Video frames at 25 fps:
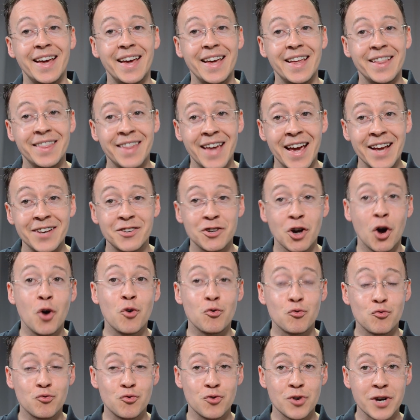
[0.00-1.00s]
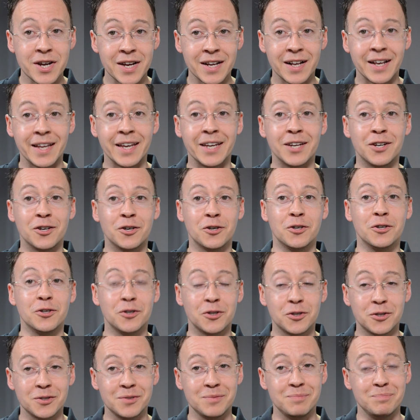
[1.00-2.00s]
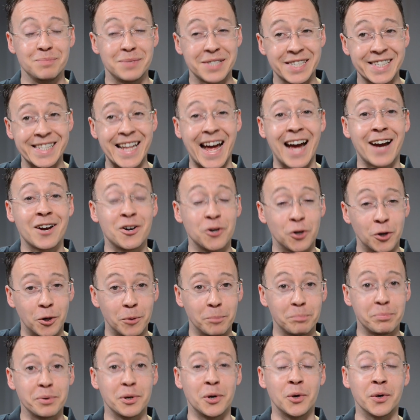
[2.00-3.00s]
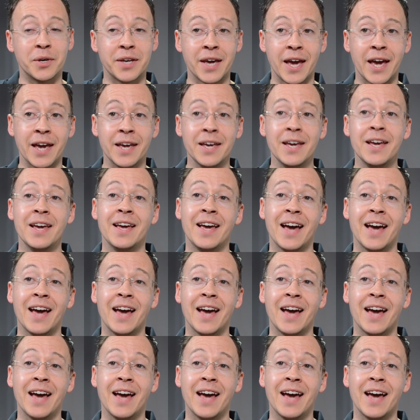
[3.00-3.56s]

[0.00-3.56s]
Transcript: They don't really stack up, okay?